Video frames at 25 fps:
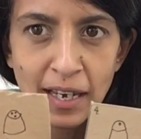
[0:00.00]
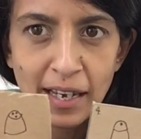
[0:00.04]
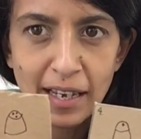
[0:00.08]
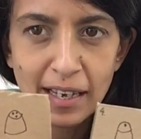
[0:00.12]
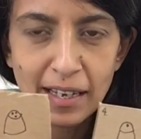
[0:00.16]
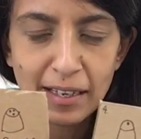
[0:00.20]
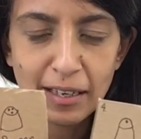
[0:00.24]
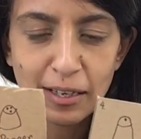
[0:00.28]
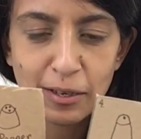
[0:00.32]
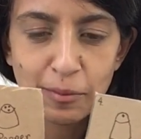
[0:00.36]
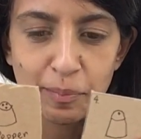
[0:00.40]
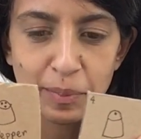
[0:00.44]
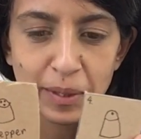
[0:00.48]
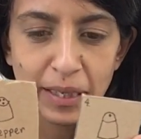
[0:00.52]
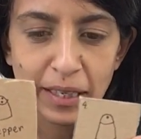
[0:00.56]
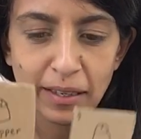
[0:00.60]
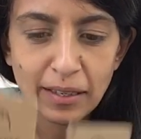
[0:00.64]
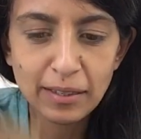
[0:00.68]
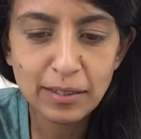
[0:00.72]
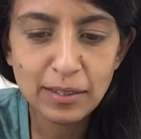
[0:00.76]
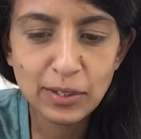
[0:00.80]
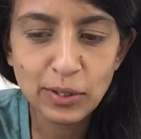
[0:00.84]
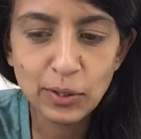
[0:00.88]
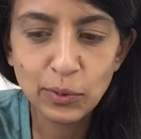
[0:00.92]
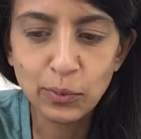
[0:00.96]
It could be like
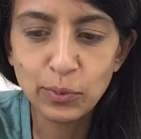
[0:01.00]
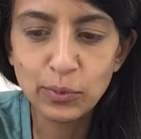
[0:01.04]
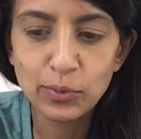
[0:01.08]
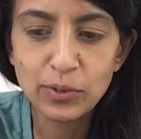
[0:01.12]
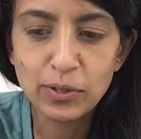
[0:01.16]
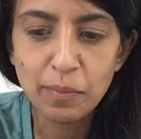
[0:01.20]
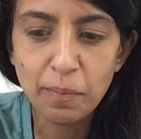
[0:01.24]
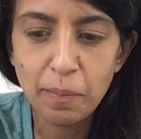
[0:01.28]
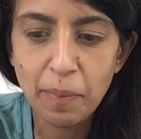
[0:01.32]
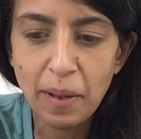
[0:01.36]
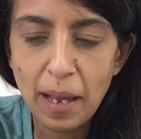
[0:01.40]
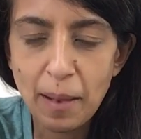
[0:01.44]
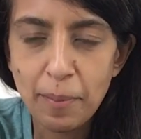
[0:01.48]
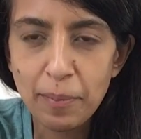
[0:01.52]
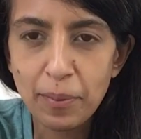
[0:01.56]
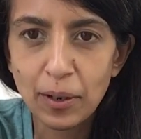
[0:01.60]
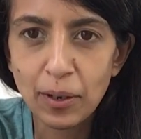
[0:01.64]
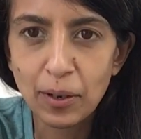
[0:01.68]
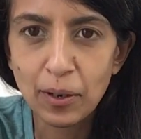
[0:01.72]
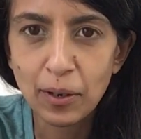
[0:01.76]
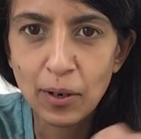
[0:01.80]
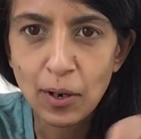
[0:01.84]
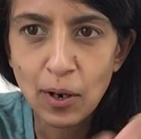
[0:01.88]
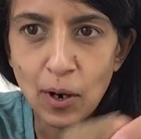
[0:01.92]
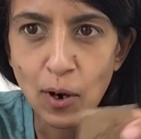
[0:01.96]
salt and
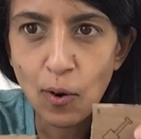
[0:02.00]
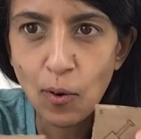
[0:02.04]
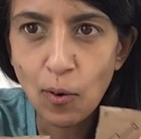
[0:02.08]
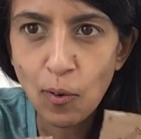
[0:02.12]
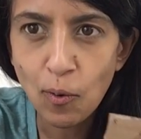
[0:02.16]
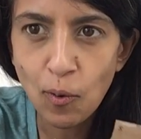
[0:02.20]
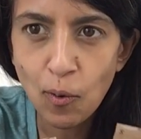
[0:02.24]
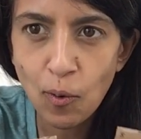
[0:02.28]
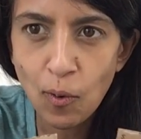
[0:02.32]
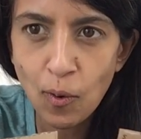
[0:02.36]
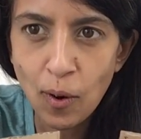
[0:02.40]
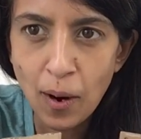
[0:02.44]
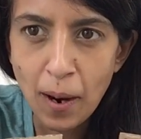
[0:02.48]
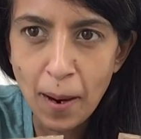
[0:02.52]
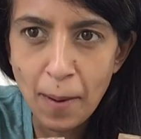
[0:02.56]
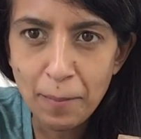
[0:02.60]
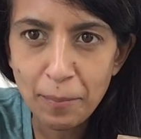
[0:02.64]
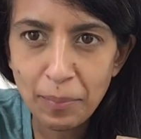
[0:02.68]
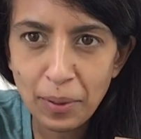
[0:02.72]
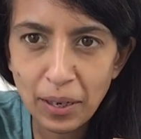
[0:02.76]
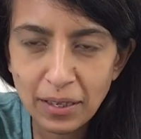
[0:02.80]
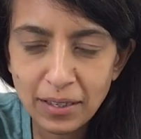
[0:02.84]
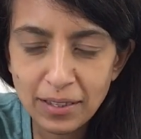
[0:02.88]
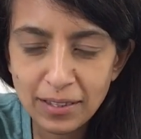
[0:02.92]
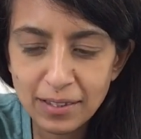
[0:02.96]
pepper, or
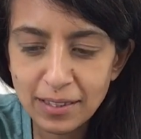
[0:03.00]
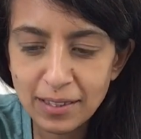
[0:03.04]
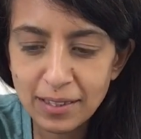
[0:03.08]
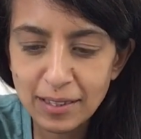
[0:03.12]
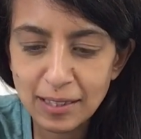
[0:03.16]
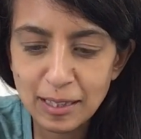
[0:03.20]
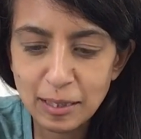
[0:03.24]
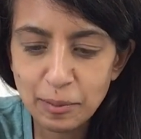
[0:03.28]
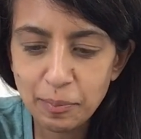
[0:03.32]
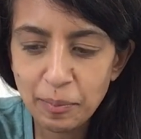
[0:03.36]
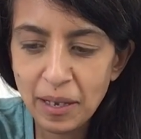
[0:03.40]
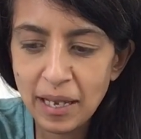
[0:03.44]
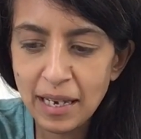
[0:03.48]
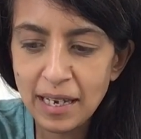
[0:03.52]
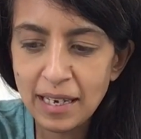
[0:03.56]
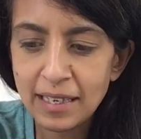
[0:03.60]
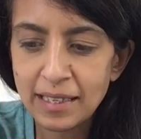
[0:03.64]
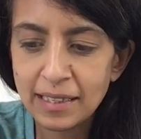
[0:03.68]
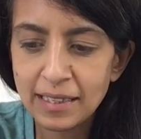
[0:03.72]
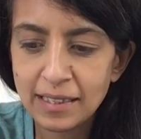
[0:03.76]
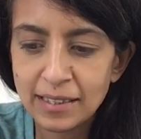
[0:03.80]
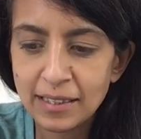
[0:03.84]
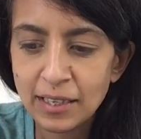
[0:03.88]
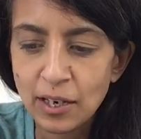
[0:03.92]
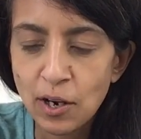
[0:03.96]
bucket and
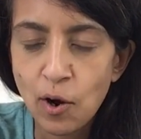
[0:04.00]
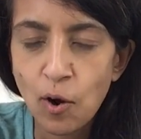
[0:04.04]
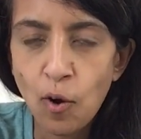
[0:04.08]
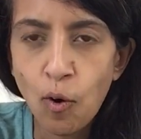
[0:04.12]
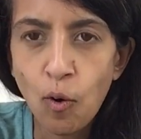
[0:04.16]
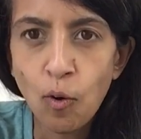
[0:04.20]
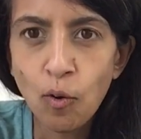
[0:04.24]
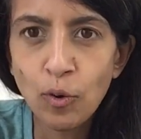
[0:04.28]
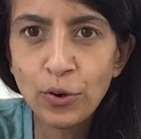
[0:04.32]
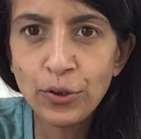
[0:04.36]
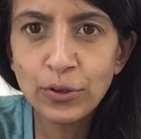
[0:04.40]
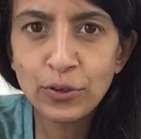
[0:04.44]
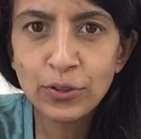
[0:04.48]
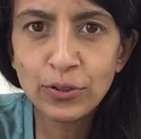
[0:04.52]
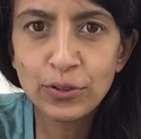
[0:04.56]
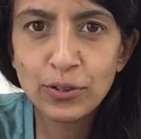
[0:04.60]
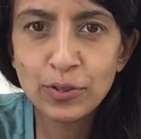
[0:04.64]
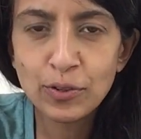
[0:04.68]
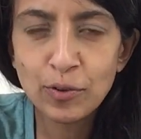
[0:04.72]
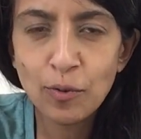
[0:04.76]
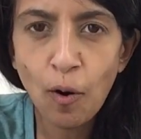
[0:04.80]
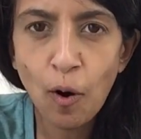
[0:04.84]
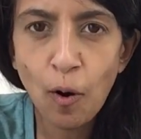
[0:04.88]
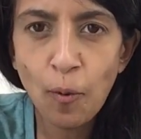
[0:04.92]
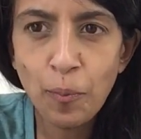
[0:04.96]
spade. Or you could
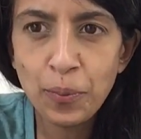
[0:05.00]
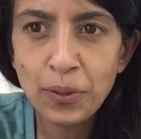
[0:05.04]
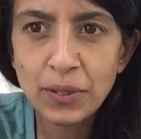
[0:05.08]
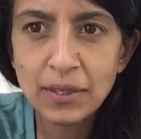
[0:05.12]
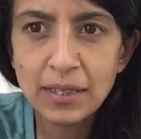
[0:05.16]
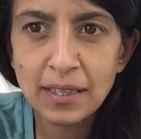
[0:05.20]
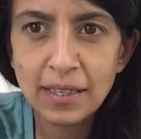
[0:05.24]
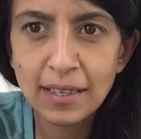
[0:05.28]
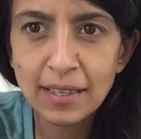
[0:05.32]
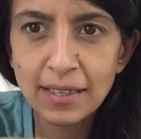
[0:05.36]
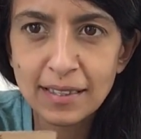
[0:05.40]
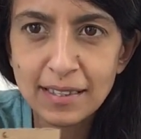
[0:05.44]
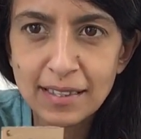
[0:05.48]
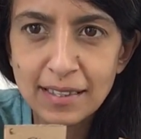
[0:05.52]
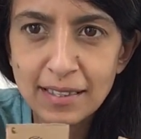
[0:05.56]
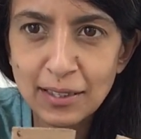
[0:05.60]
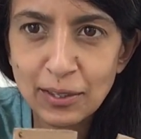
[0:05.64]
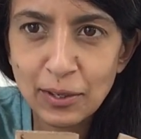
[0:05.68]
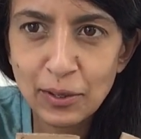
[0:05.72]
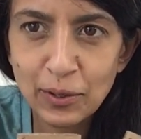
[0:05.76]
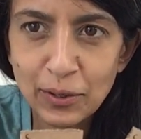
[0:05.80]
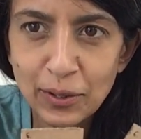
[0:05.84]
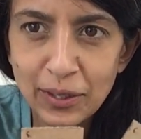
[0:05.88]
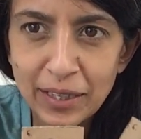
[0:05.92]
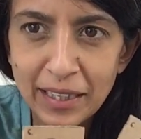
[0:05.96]
do opposites,
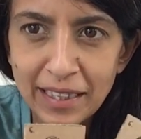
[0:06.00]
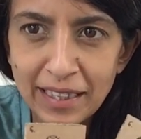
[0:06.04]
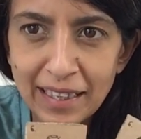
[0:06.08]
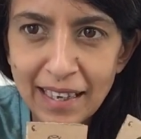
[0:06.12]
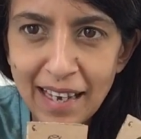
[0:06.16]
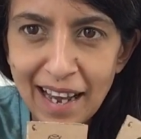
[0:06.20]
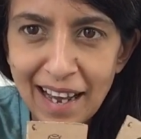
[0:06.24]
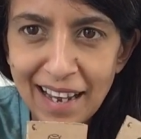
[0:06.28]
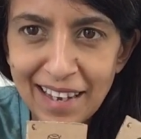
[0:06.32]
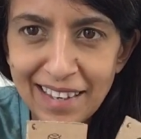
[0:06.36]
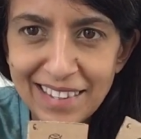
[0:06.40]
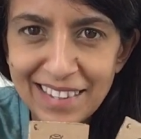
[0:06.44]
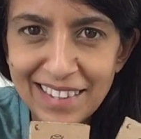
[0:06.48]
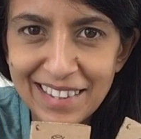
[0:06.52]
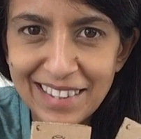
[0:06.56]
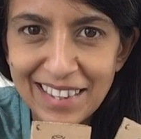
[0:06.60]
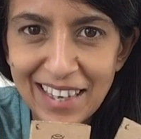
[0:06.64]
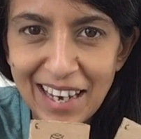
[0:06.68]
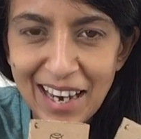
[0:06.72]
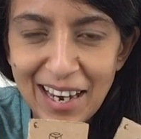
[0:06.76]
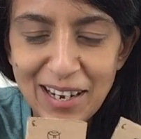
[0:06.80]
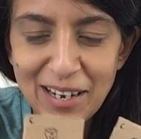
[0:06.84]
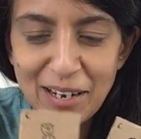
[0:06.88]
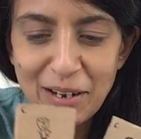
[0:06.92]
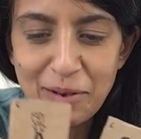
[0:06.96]
Cookie and
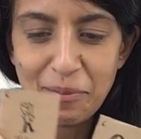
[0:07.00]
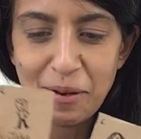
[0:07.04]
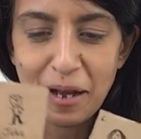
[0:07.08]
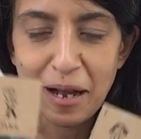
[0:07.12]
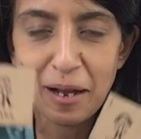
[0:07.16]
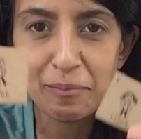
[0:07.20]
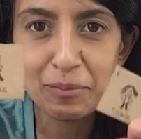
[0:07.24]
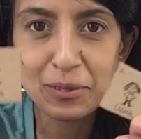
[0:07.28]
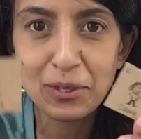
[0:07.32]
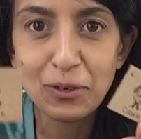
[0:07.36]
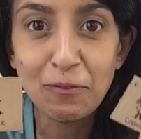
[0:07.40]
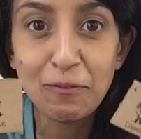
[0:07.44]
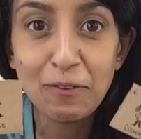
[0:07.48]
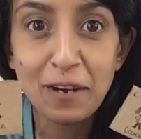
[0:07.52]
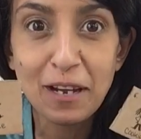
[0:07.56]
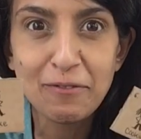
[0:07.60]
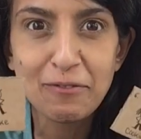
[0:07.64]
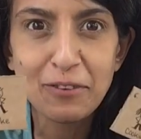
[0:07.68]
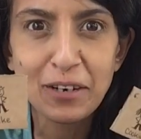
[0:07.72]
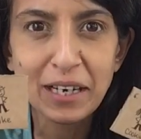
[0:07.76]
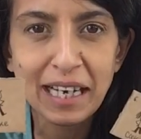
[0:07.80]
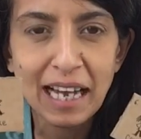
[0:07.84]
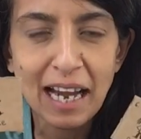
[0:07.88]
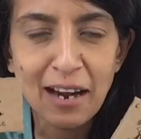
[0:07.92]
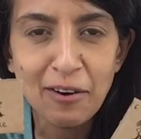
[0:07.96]
Jake, perhaps your
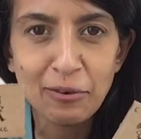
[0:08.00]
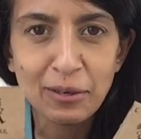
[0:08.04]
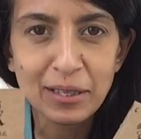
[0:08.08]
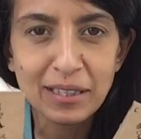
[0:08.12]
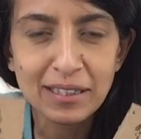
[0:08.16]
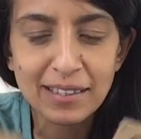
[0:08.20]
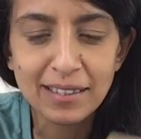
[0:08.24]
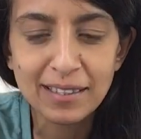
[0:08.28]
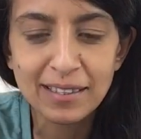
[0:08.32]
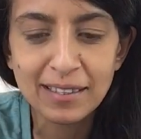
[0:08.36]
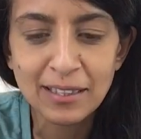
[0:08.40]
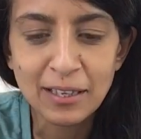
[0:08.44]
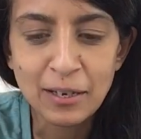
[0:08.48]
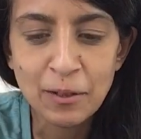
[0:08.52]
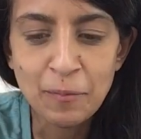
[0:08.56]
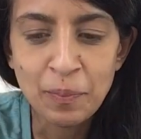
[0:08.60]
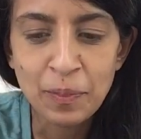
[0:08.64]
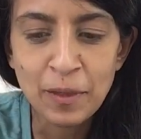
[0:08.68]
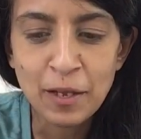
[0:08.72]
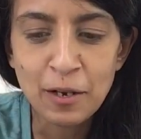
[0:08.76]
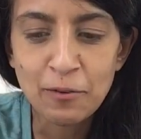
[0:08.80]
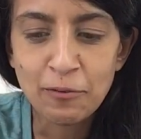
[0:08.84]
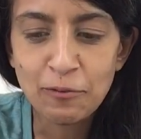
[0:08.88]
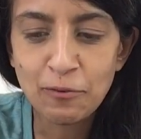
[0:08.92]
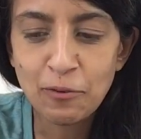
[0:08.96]
favourite characters
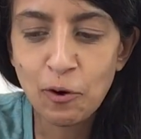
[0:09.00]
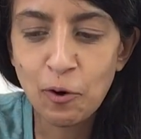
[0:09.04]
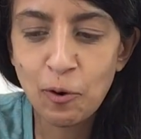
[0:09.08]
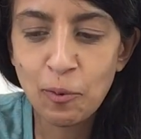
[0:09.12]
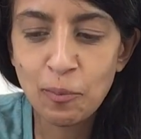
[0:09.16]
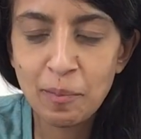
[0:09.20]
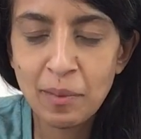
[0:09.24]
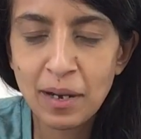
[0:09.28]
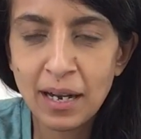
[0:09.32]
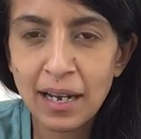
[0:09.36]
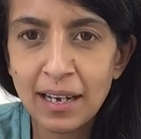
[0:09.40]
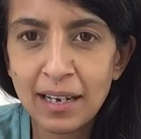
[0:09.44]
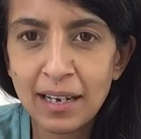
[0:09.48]
from